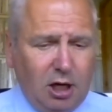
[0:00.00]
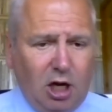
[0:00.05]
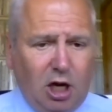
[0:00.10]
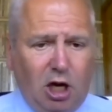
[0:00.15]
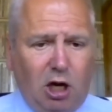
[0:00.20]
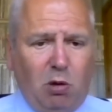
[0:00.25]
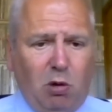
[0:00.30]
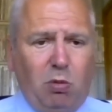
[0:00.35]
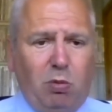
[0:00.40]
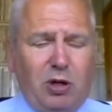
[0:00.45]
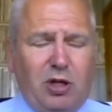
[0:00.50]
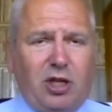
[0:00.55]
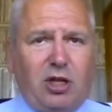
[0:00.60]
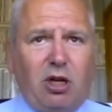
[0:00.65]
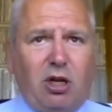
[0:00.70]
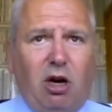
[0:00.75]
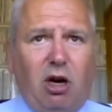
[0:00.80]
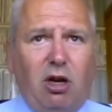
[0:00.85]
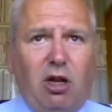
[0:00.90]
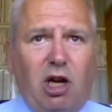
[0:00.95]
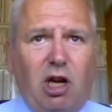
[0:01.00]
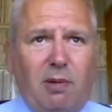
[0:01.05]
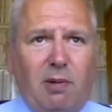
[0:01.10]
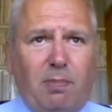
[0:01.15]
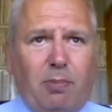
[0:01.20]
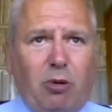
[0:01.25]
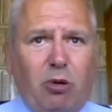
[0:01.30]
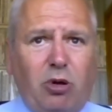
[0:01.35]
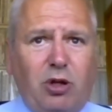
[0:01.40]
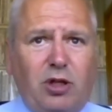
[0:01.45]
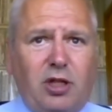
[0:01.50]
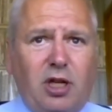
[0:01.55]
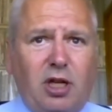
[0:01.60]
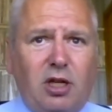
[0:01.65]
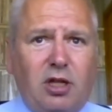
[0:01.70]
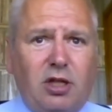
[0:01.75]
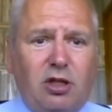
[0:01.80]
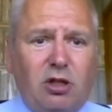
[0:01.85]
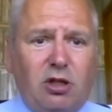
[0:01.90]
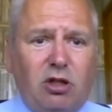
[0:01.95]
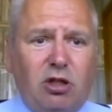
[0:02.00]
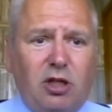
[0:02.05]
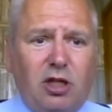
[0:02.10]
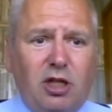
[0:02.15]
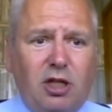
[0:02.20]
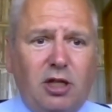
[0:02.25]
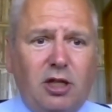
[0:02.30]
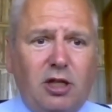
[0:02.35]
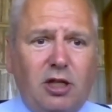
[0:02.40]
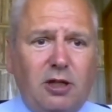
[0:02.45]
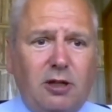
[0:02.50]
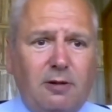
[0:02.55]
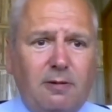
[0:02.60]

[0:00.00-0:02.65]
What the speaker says: How would we start that process, do you think?